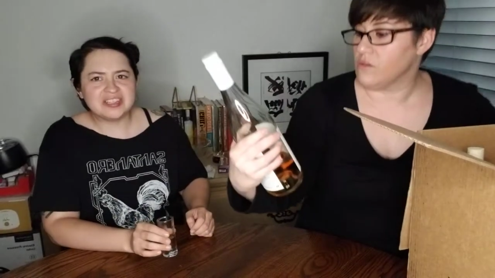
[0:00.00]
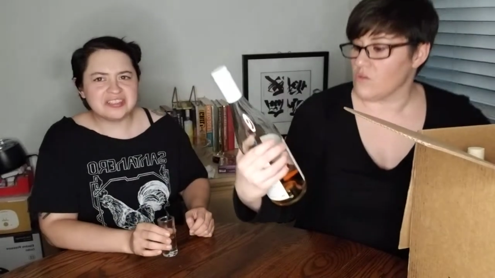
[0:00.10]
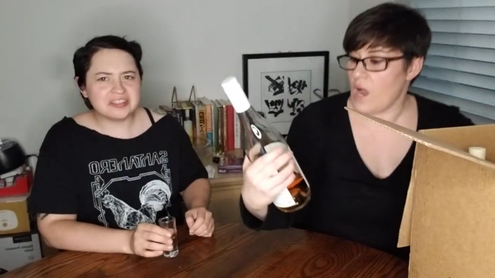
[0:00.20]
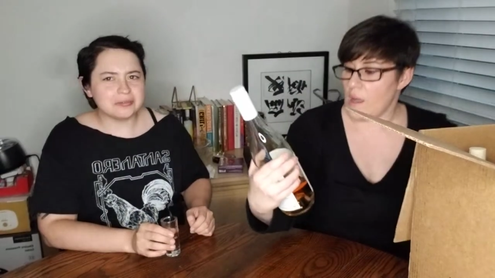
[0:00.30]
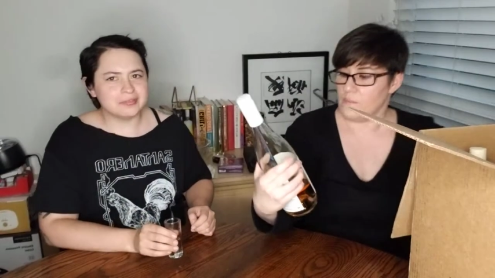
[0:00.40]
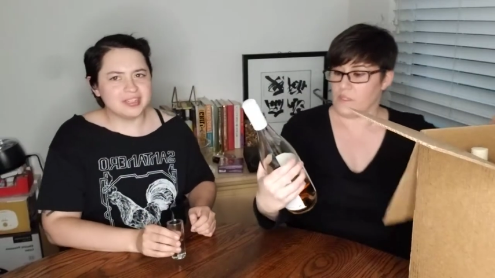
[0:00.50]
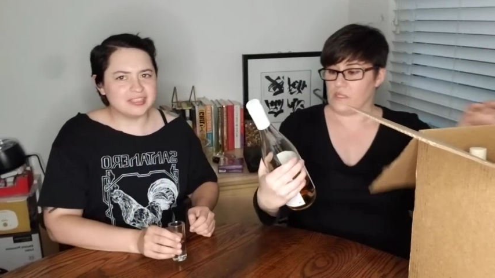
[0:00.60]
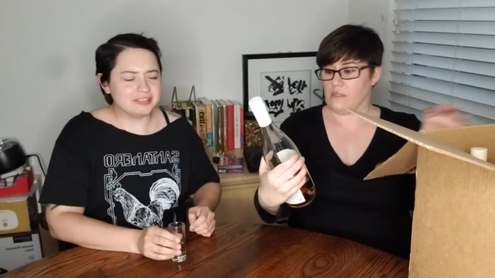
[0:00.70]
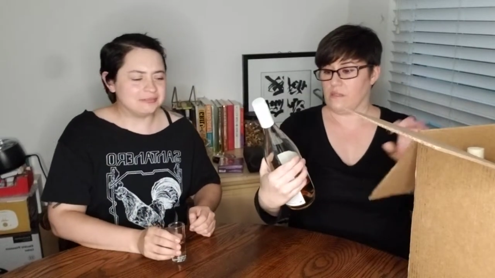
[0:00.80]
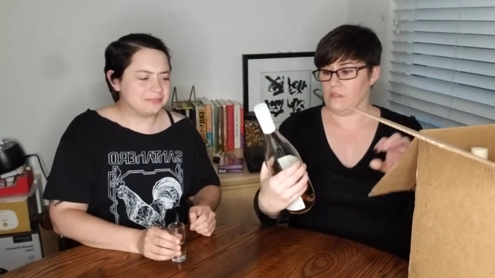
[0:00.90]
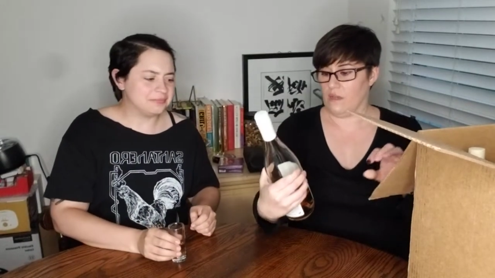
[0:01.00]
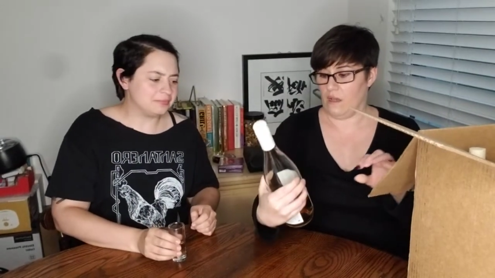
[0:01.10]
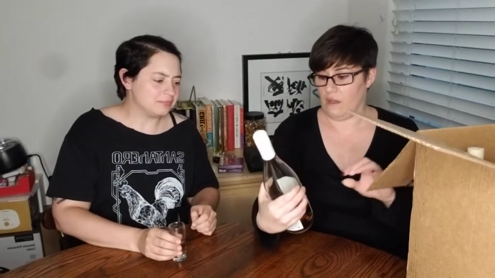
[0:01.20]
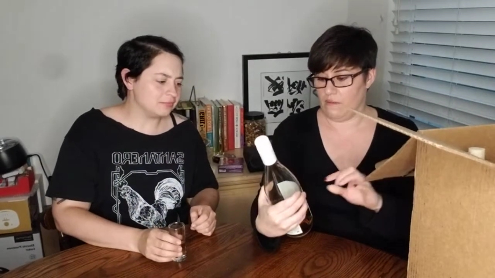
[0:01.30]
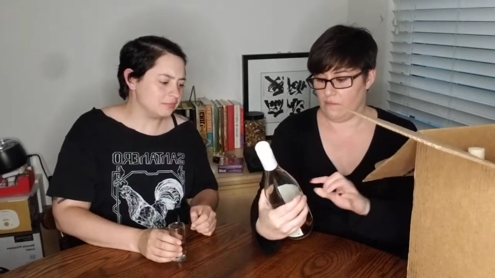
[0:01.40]
Speaker 1: drops. That's all right.
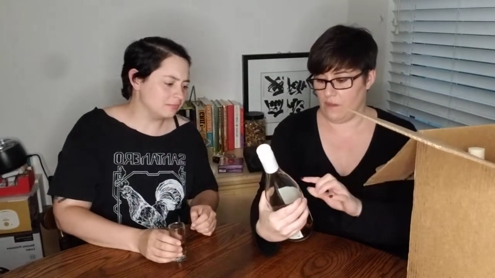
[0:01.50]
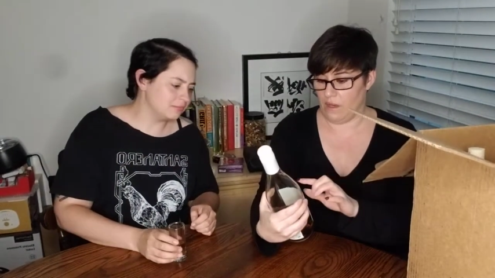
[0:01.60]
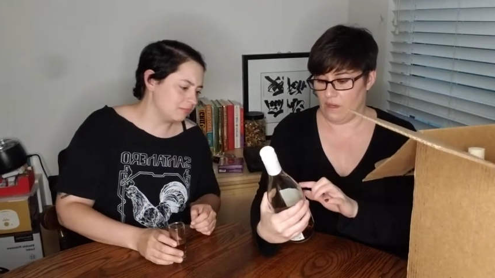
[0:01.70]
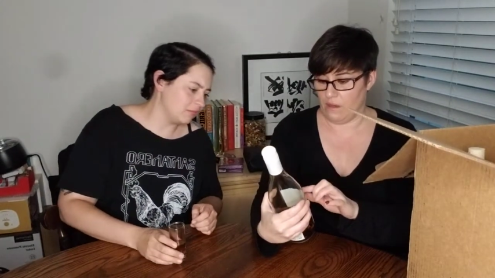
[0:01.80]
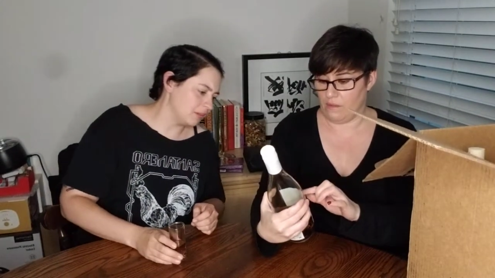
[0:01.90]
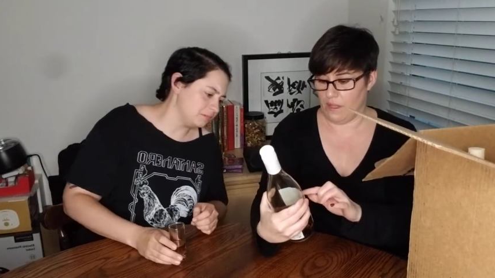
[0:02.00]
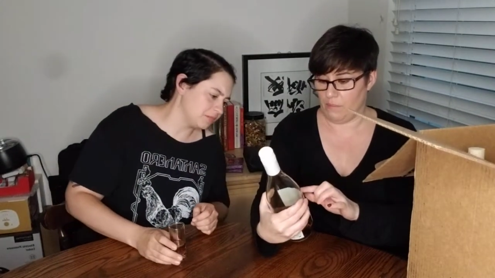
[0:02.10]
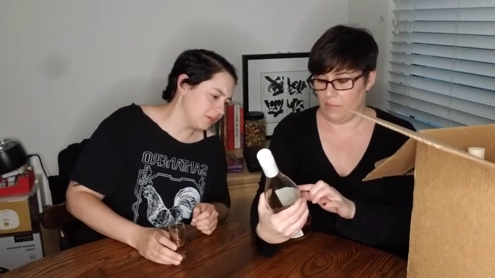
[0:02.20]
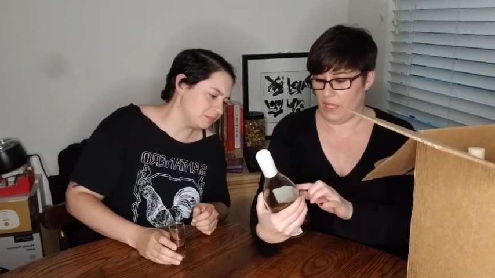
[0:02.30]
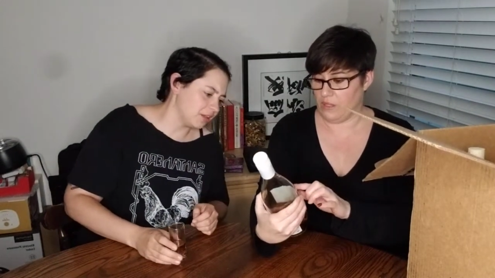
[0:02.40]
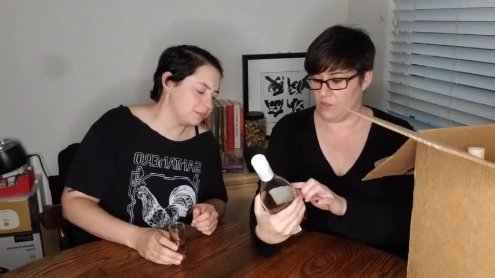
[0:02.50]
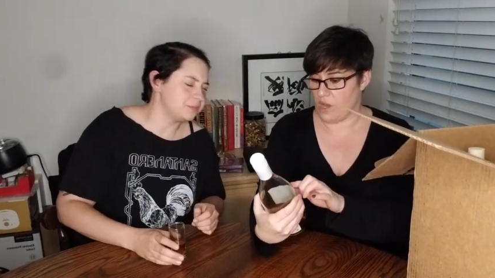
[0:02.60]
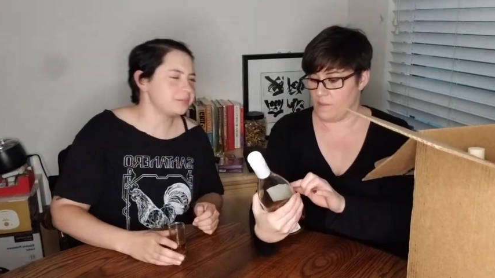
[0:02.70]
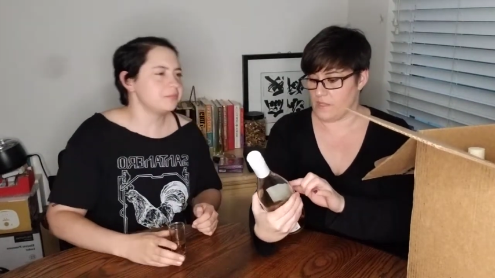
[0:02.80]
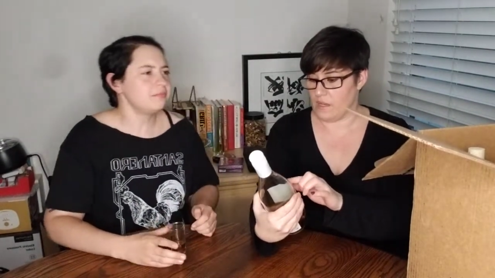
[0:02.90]
Of uh, like pink
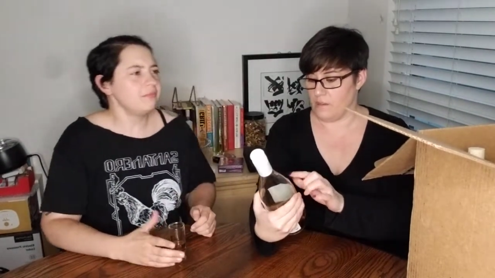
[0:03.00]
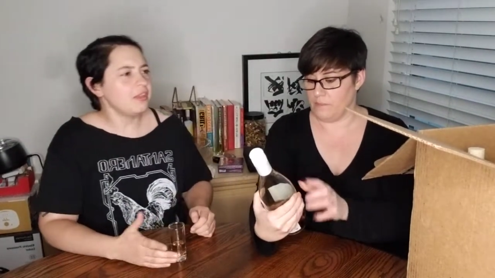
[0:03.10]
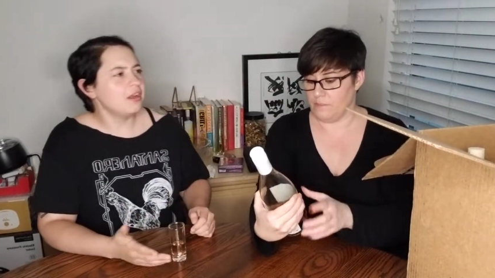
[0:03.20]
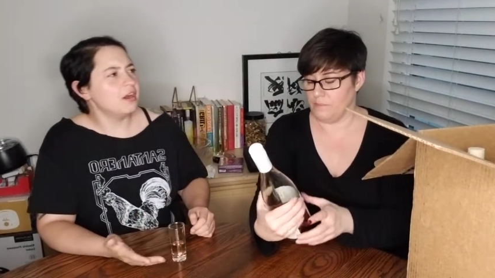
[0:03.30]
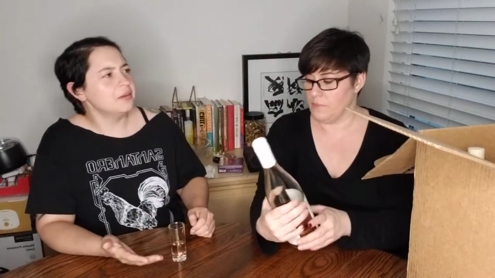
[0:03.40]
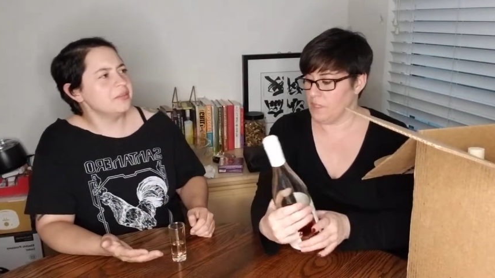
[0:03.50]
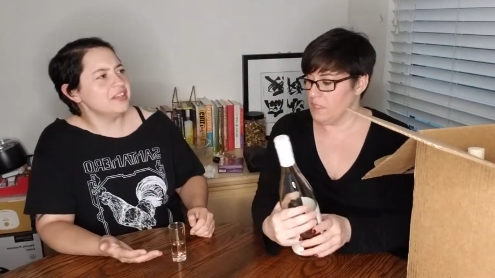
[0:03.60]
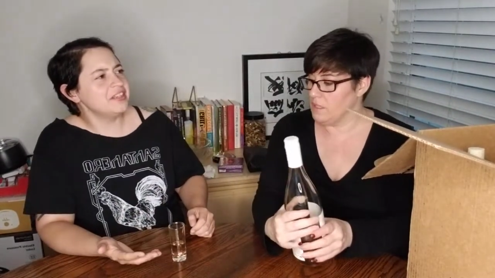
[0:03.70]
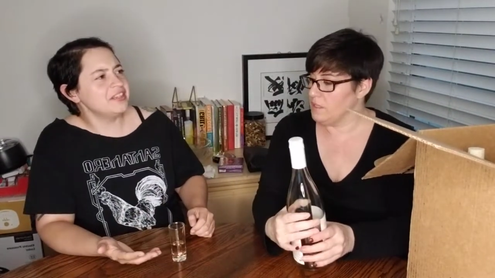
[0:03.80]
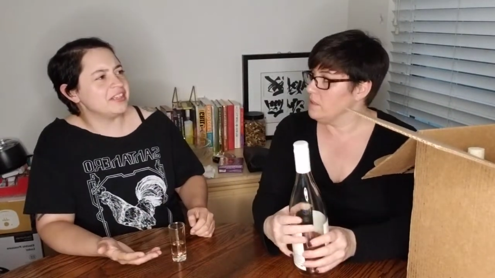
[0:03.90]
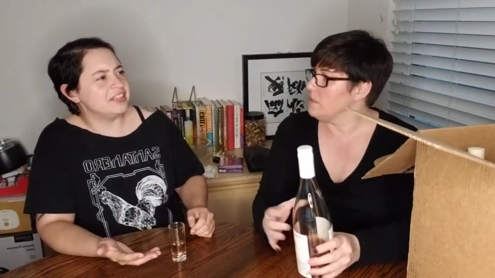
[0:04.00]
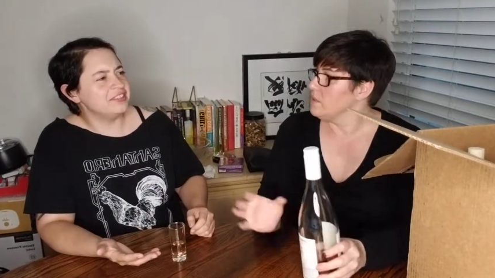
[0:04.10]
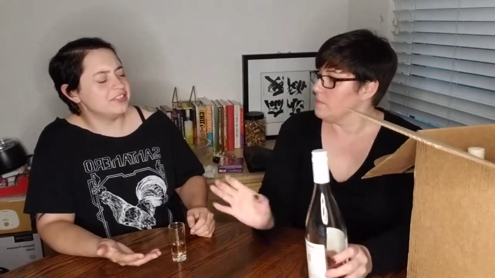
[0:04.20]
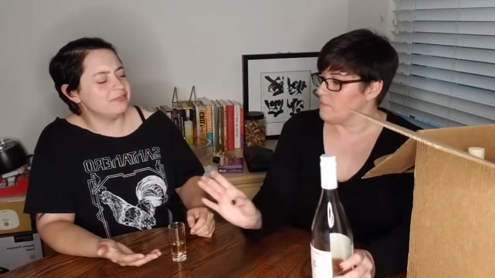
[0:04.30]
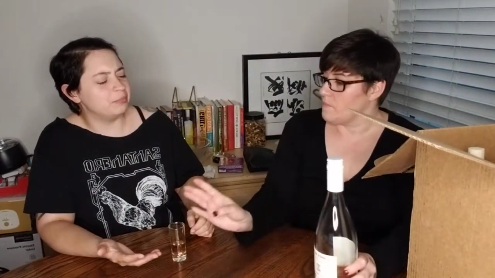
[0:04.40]
drops on them. I'm getting a
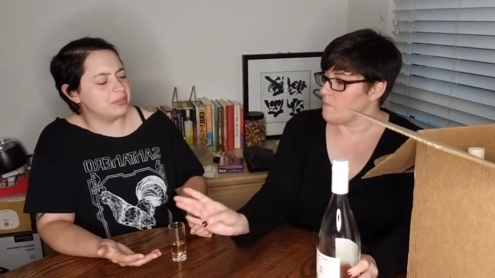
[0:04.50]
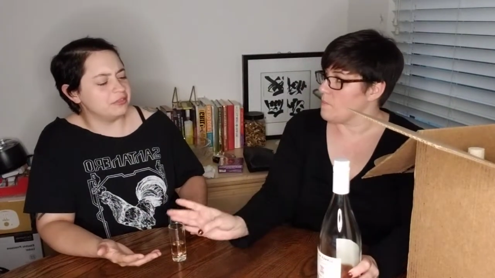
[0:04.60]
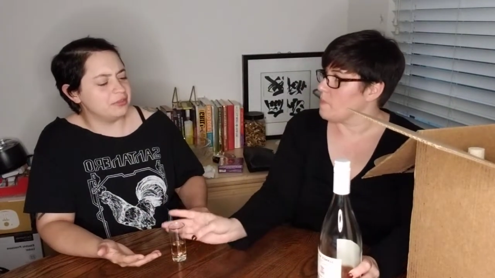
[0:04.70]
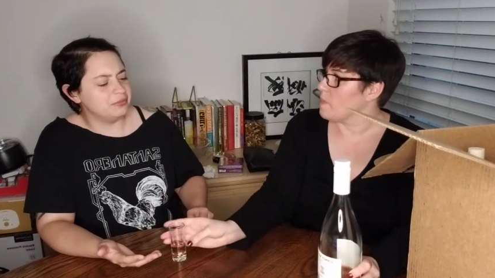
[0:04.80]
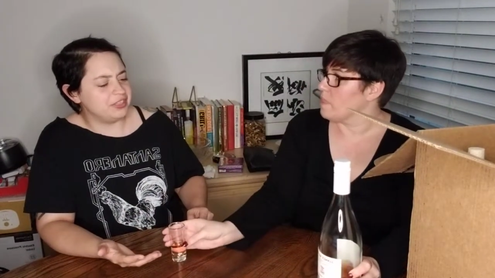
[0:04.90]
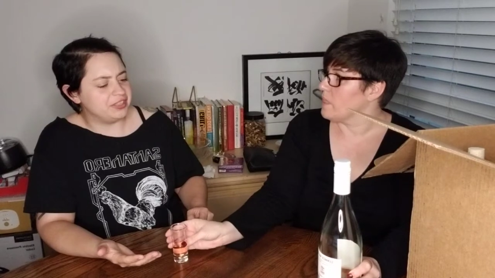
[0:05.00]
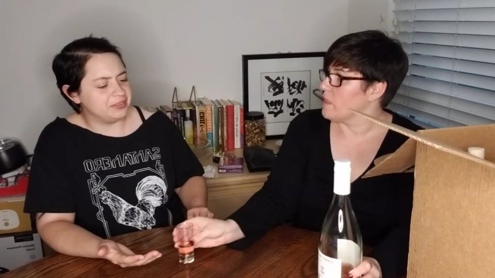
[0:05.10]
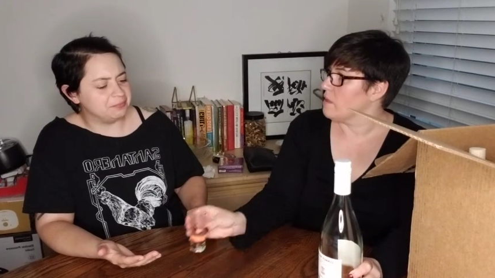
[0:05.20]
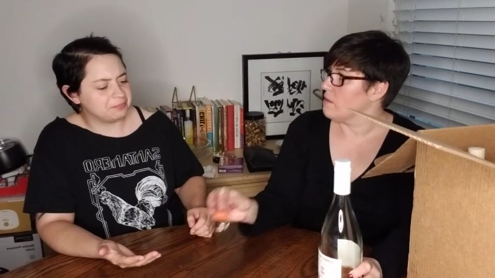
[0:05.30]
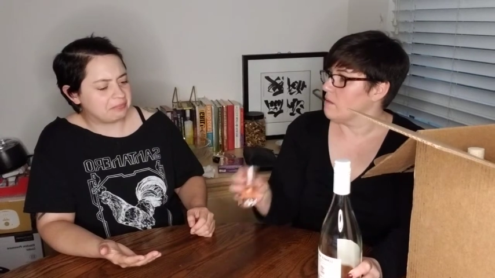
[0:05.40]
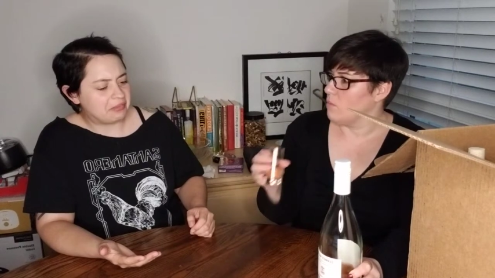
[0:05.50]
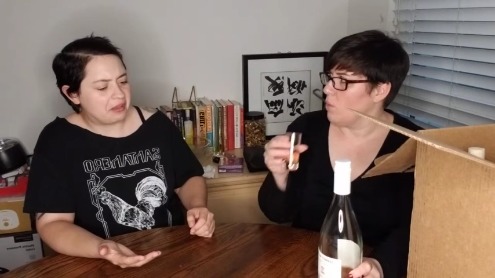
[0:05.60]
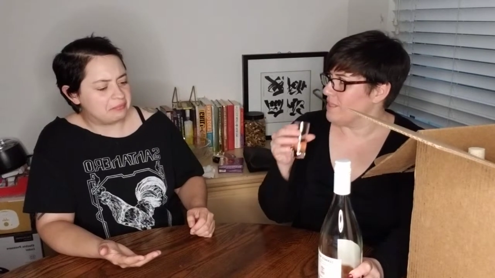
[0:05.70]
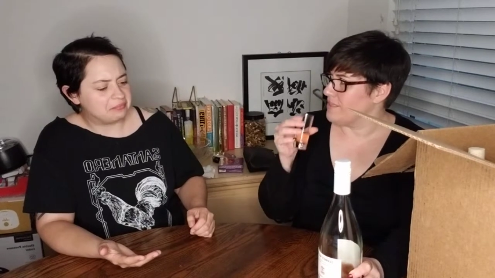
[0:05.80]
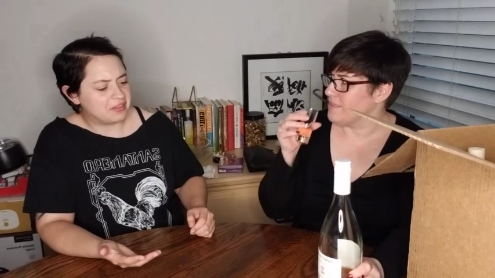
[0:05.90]
hint of bologna.
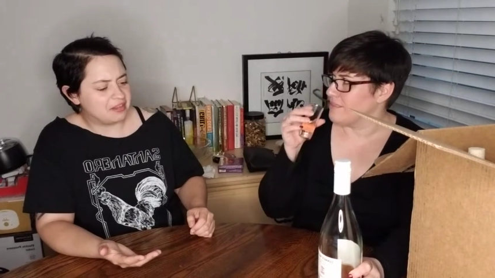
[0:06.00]
What?